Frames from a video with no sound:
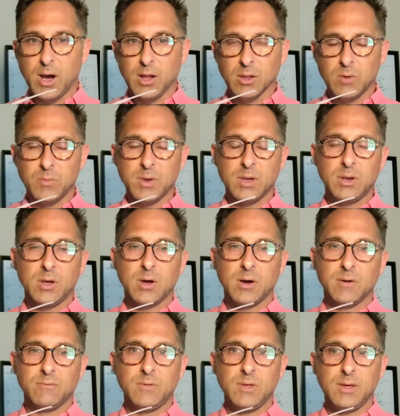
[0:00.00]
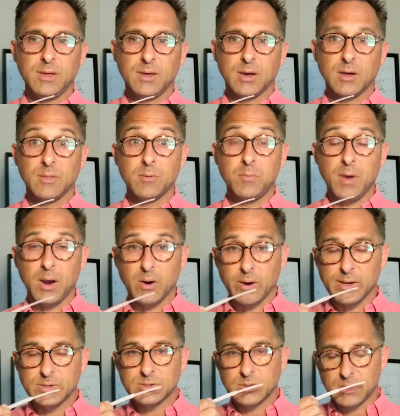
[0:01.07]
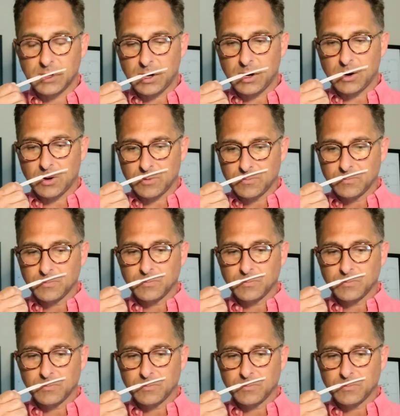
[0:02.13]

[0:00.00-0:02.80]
element of the berries in there